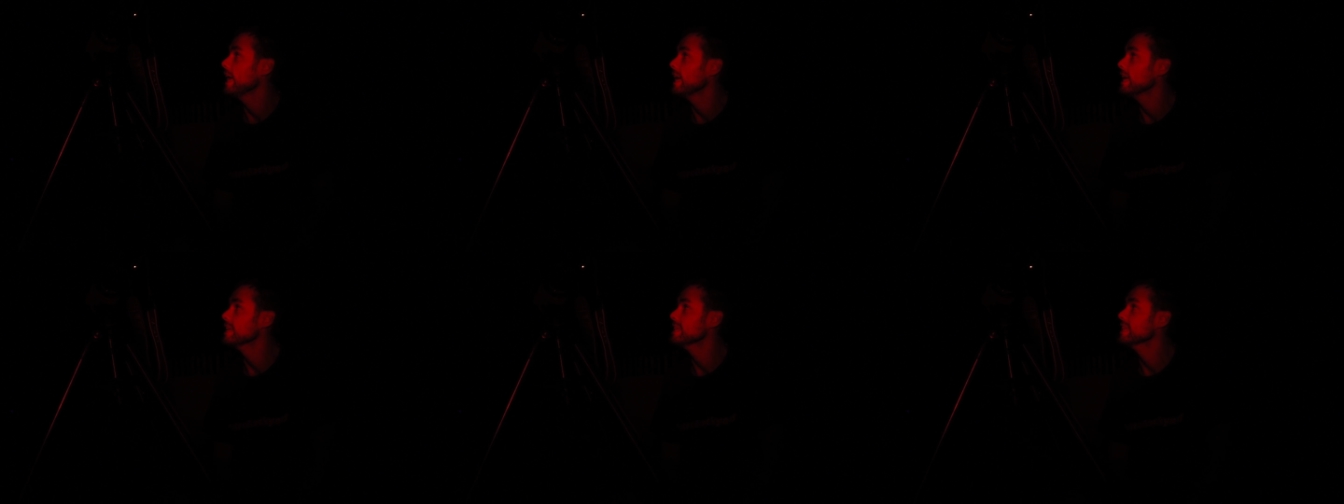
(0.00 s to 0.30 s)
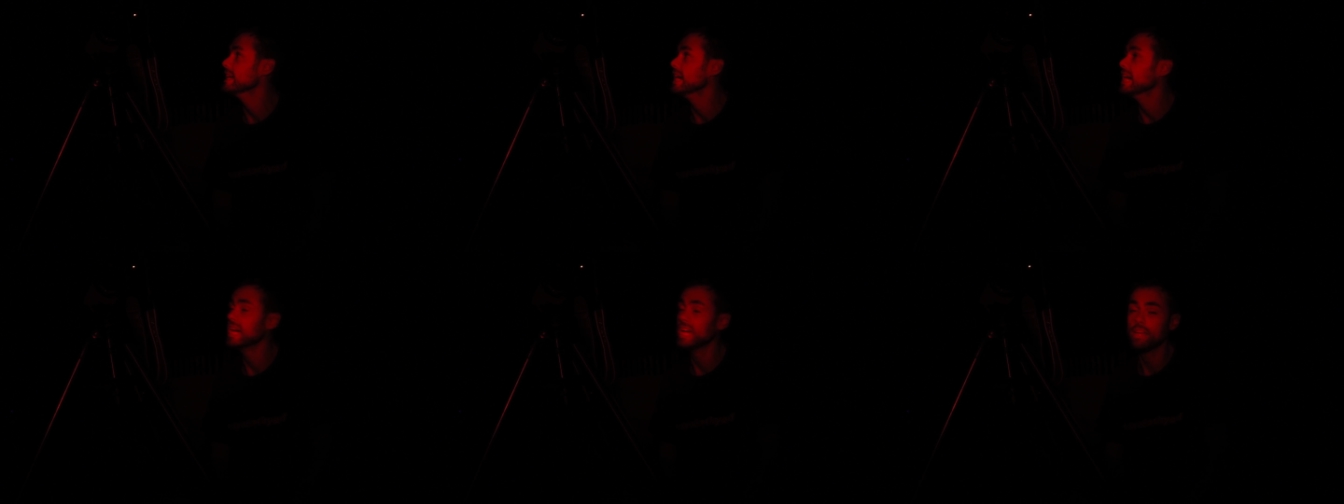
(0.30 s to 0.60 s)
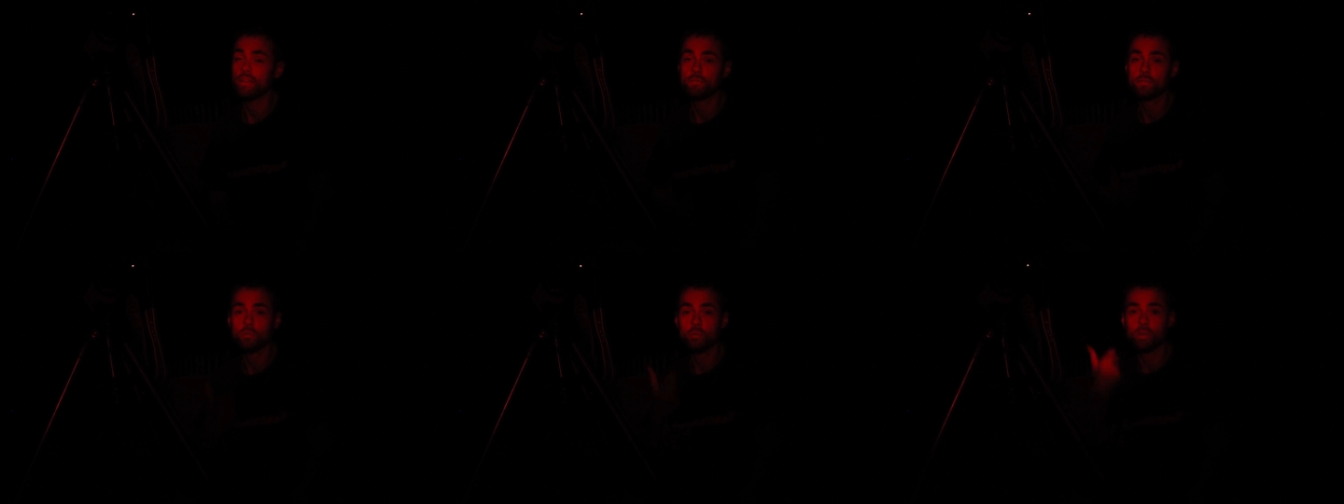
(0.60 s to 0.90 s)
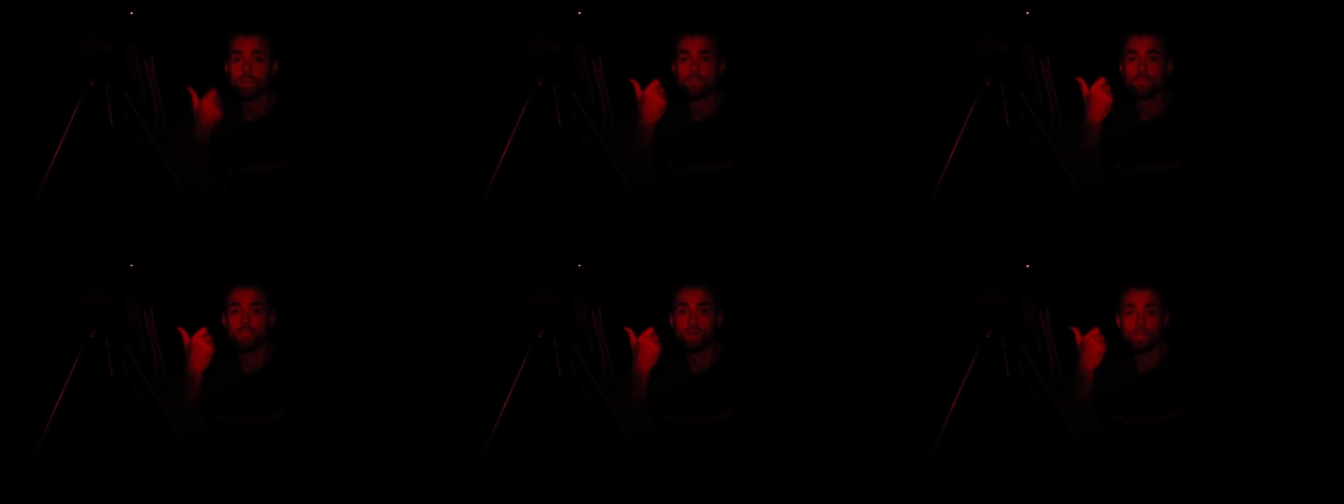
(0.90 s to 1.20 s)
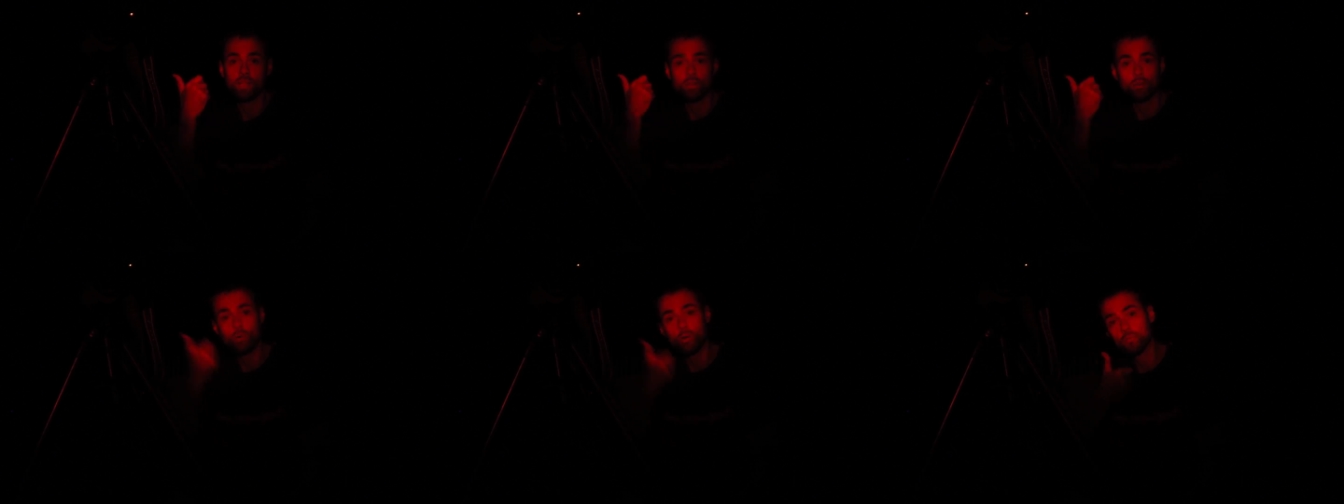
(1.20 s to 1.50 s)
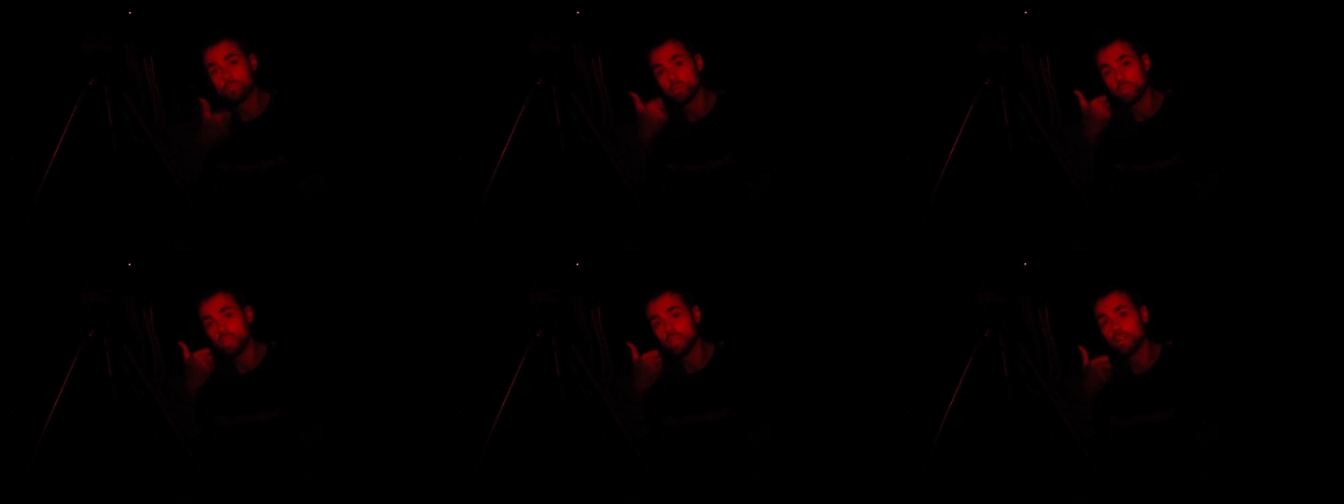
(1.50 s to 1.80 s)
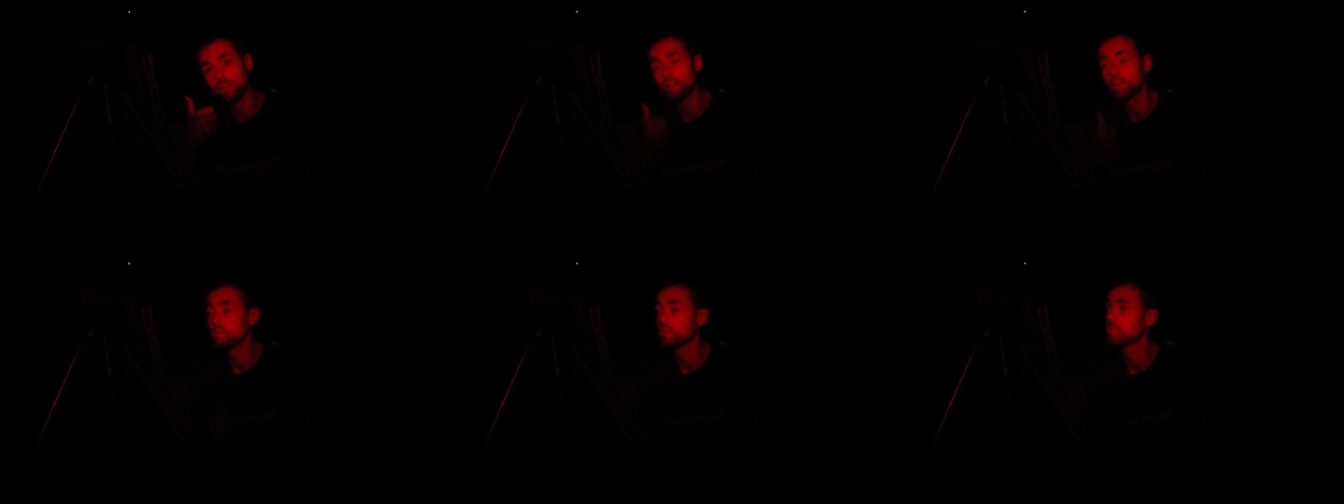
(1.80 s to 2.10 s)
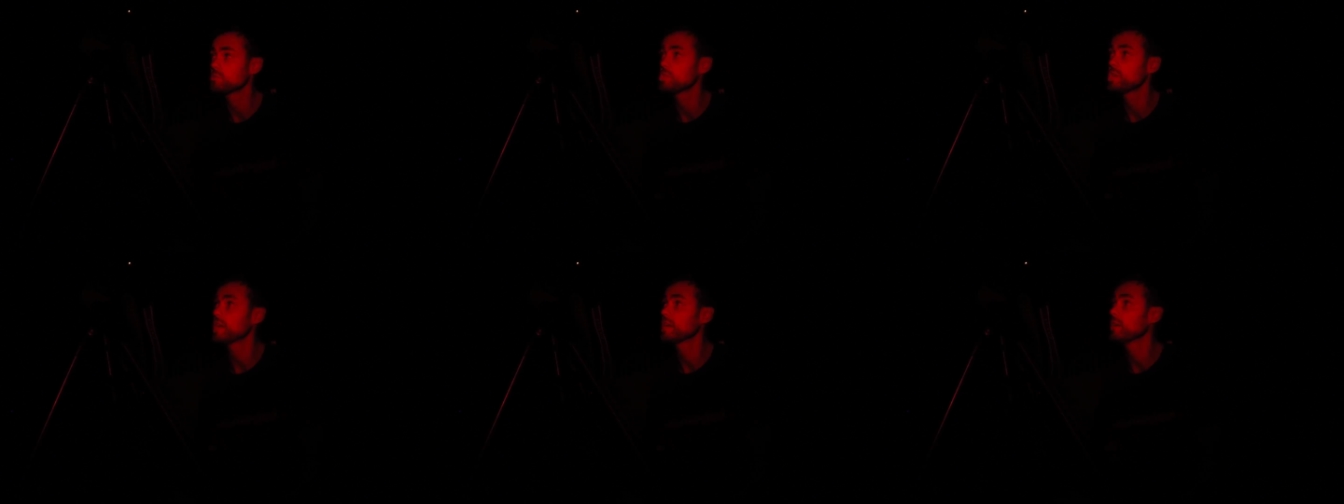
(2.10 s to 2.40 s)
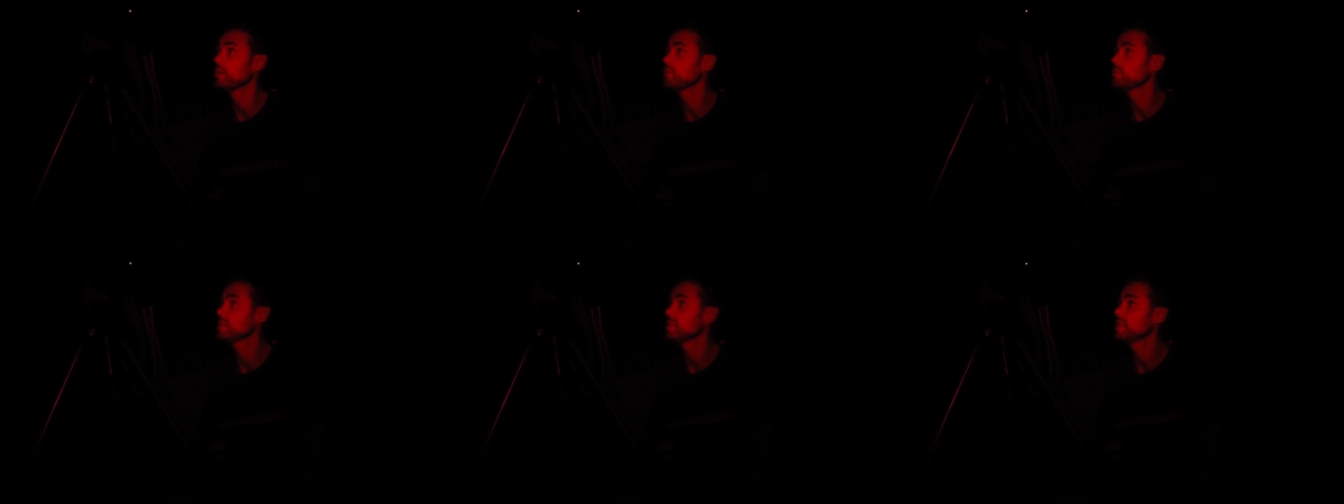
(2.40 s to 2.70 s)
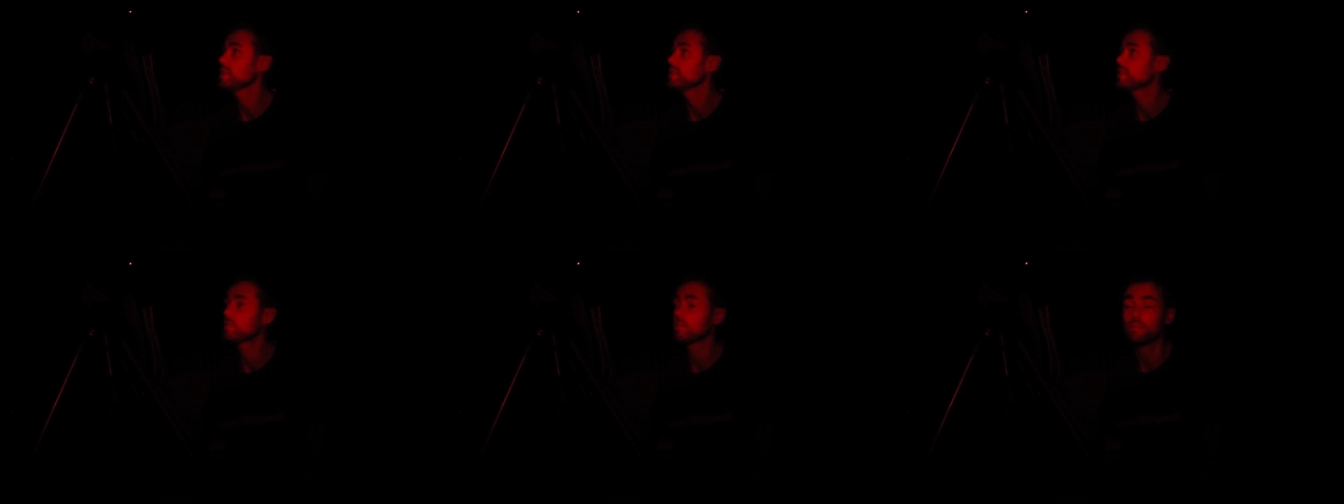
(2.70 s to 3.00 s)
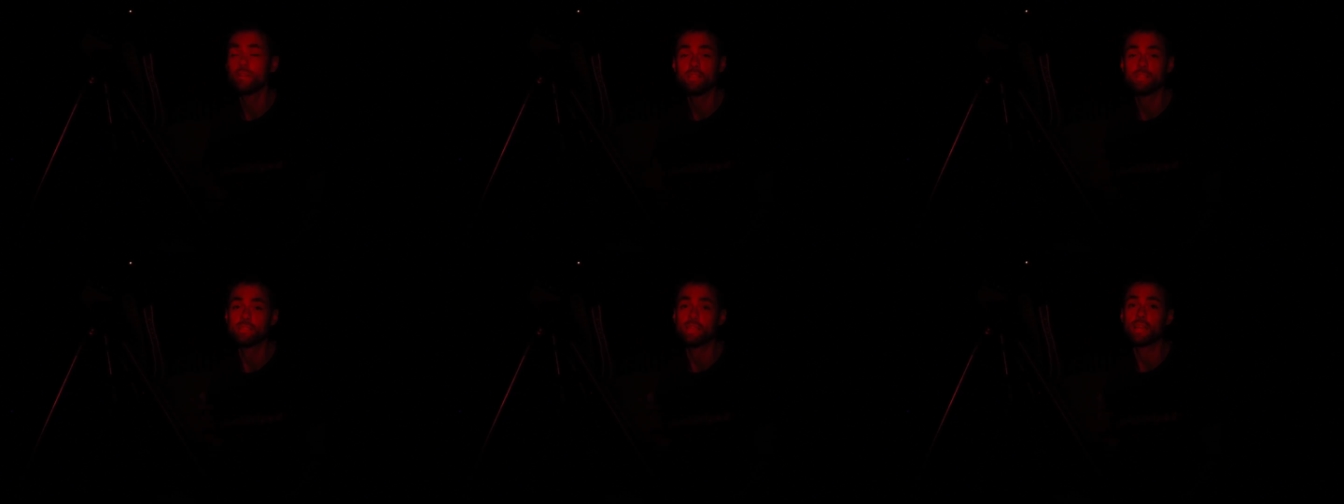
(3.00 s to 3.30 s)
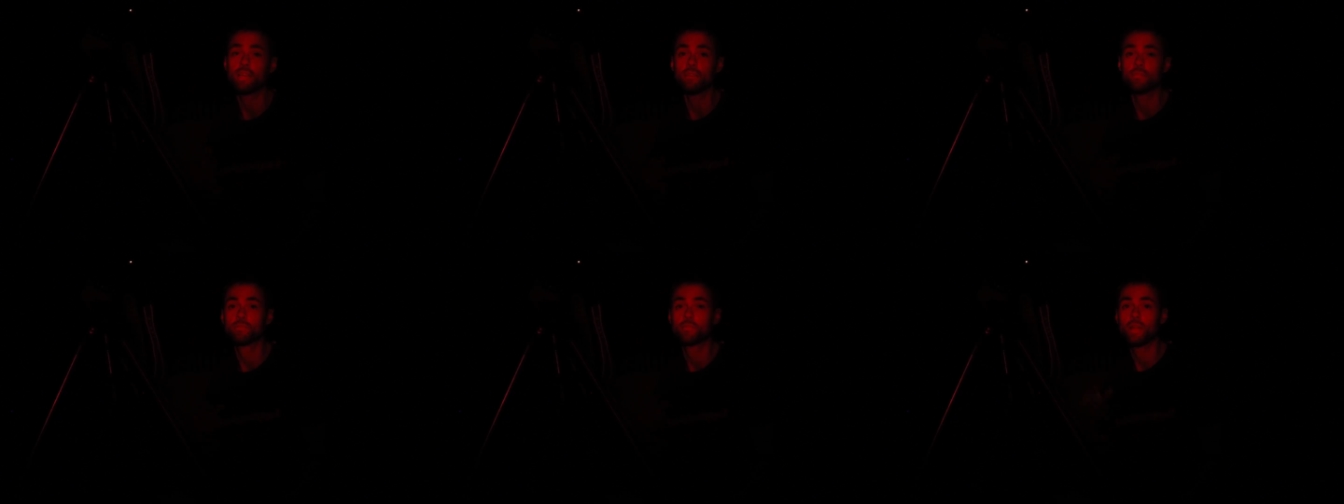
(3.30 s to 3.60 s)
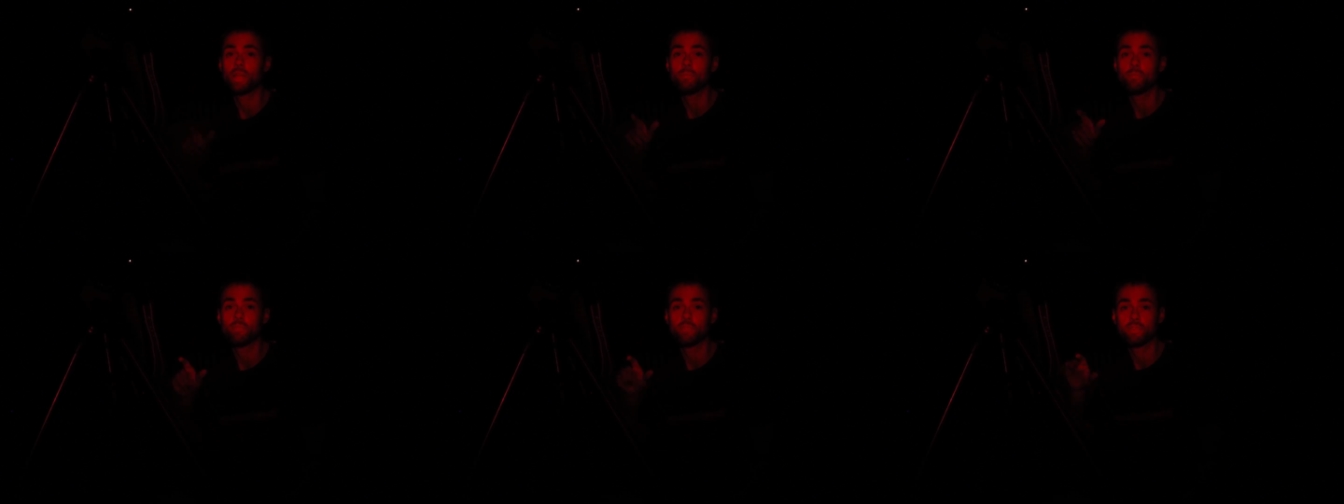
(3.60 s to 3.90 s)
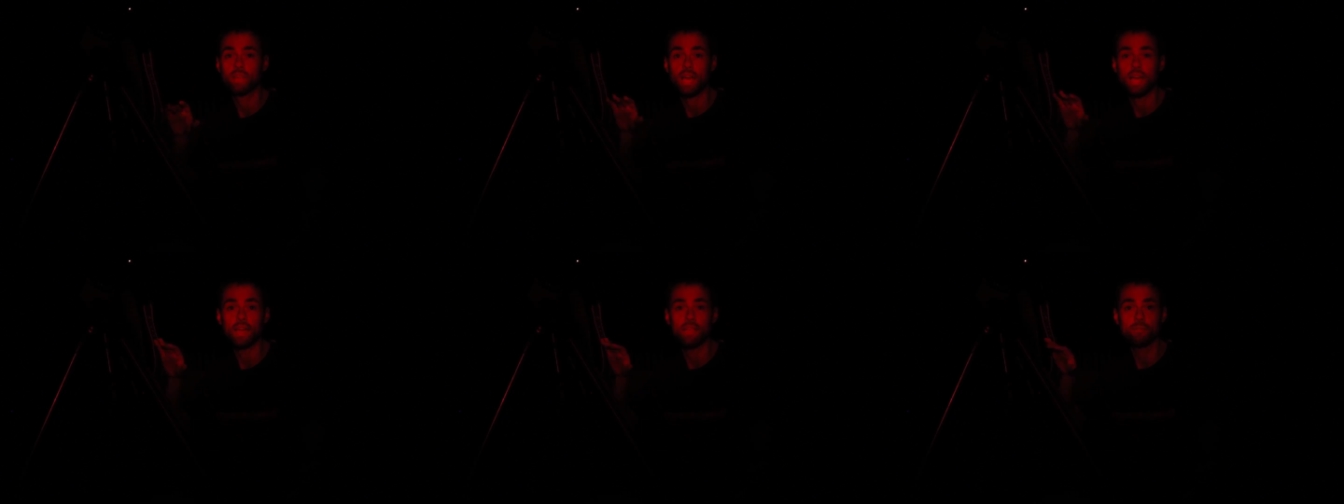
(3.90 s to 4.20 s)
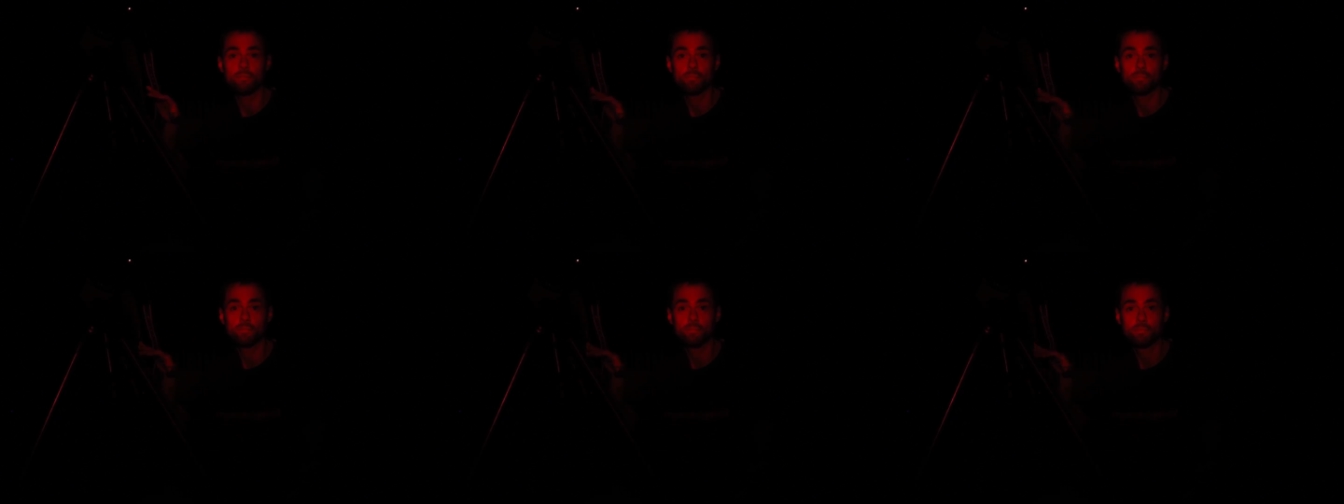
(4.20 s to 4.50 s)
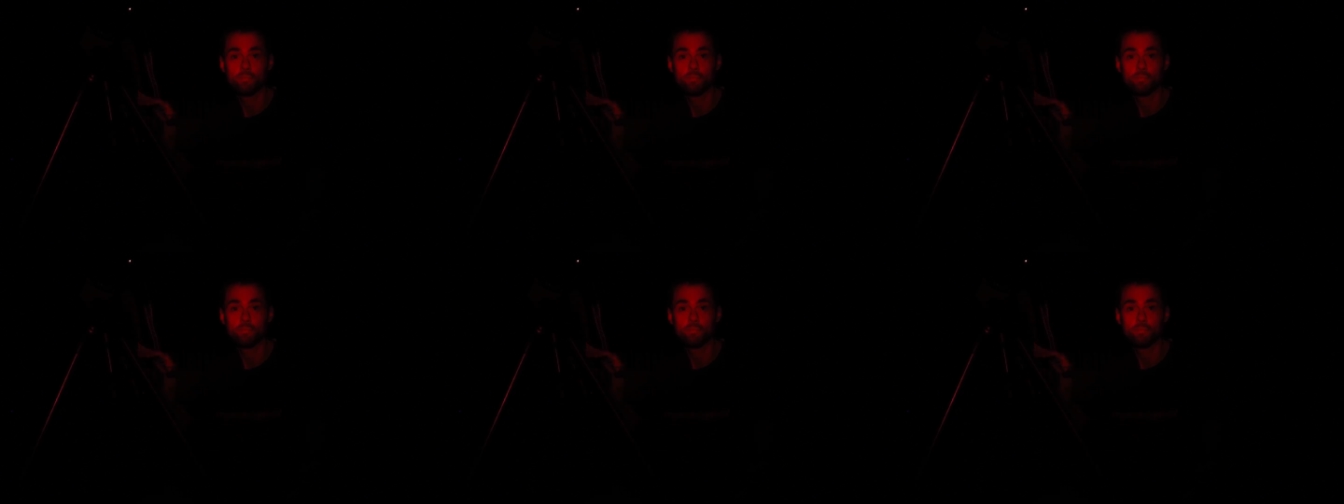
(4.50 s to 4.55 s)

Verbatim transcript: And uh, if you want to follow over here, you'll check out the 30 second frame I've got.